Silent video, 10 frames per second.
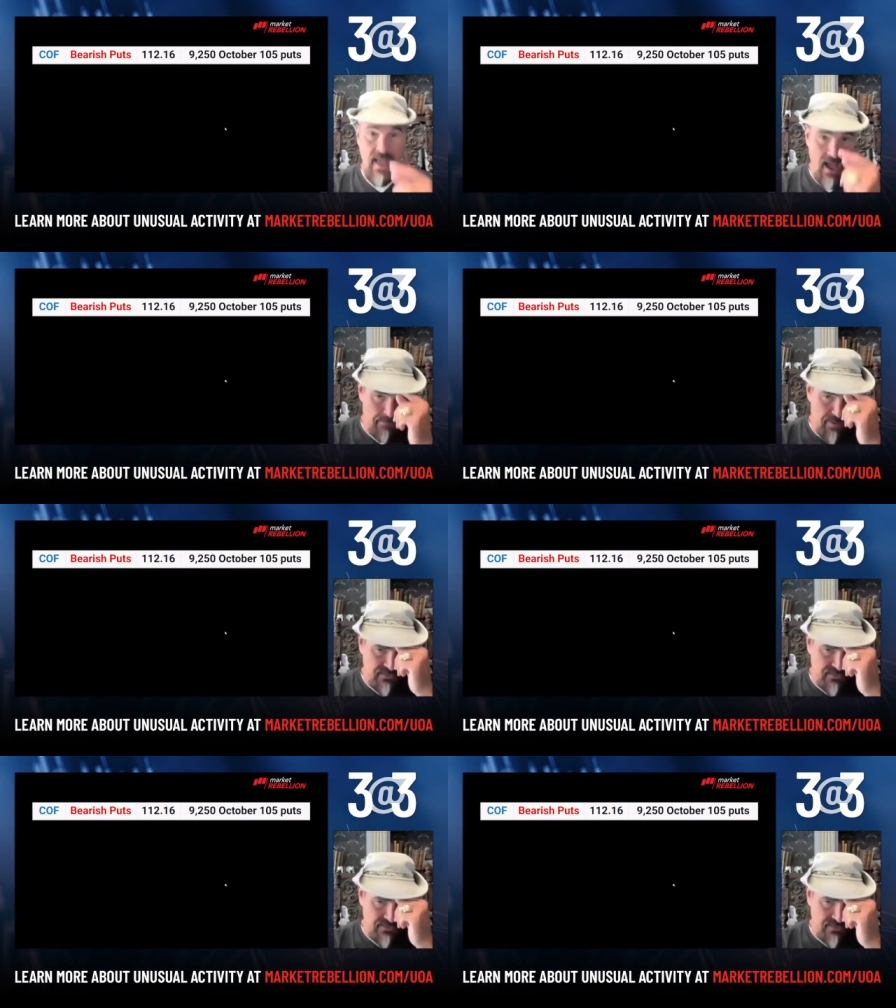How
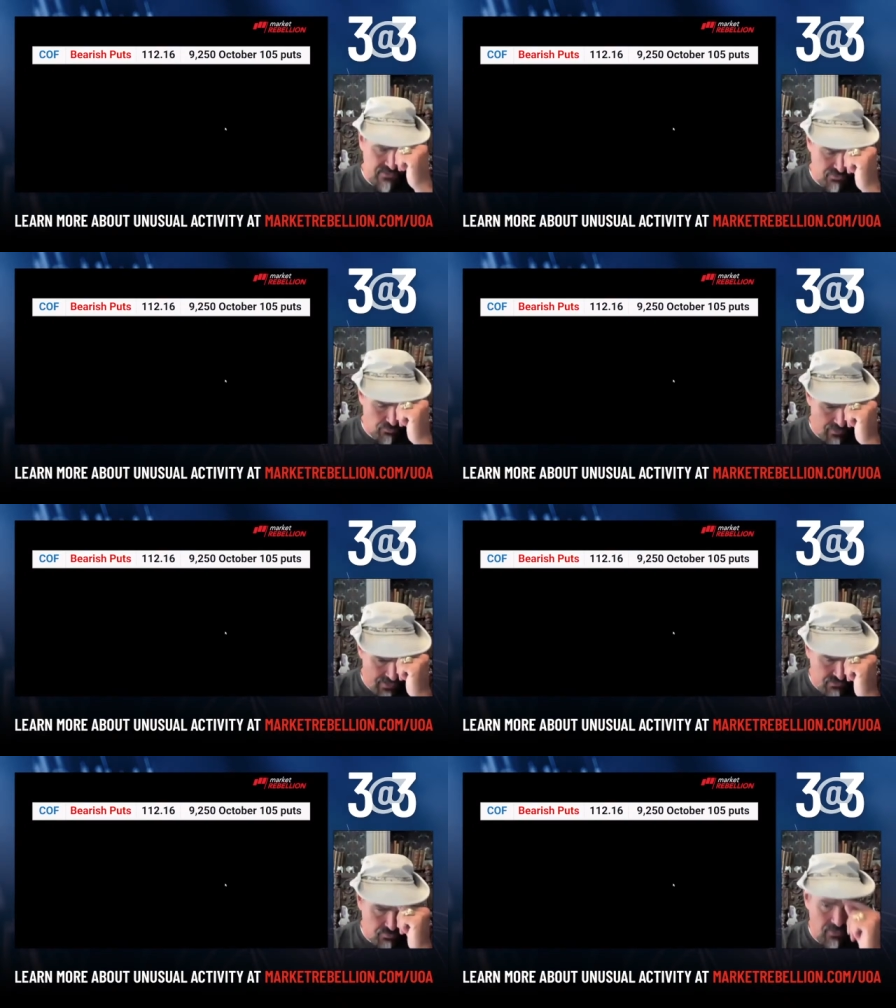about this
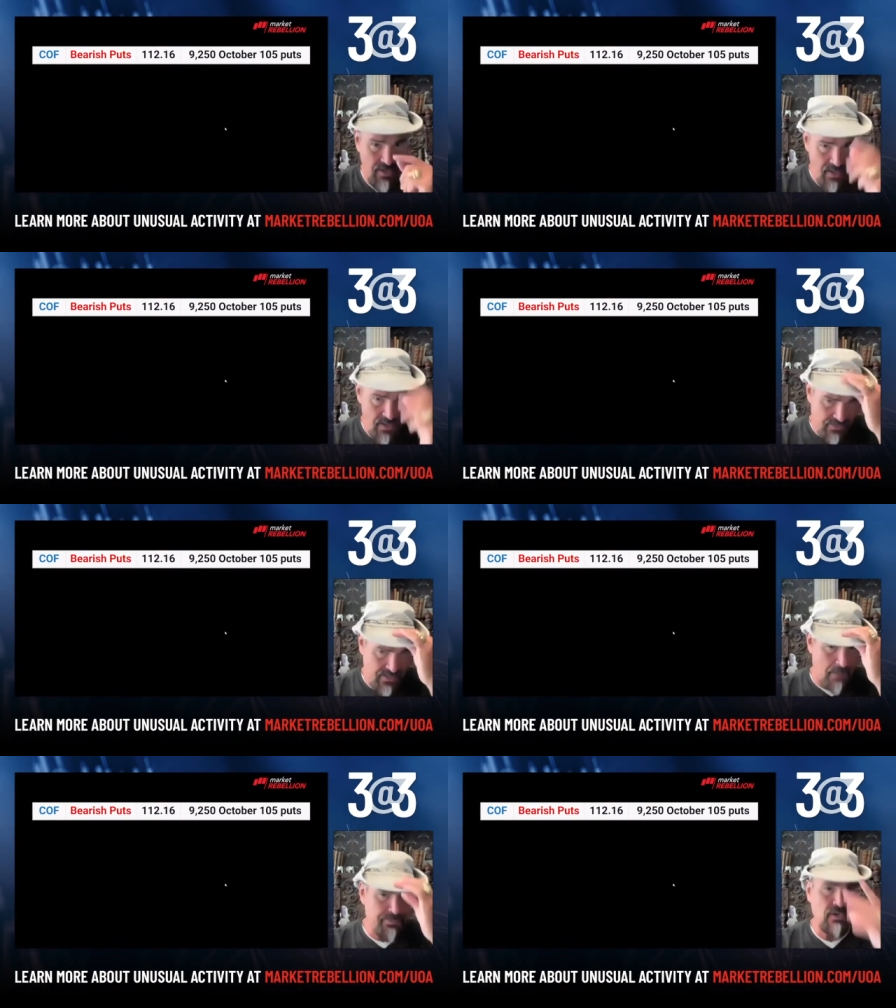one? Next one,
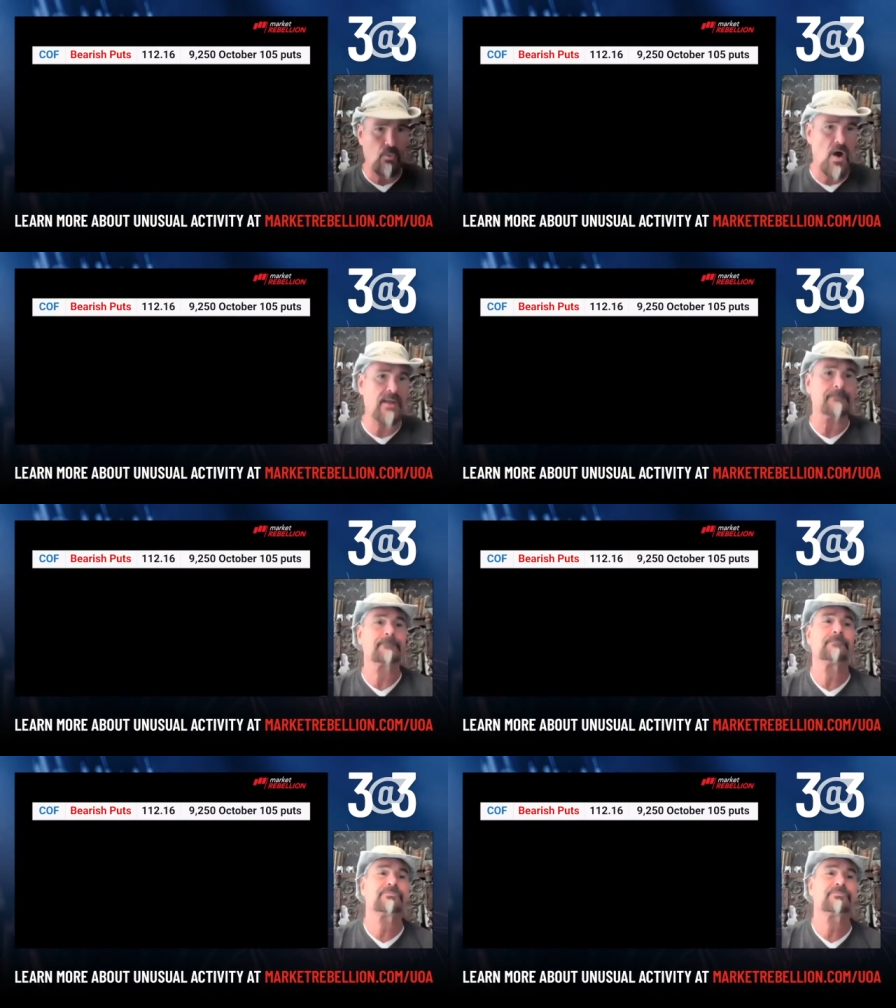Capital One,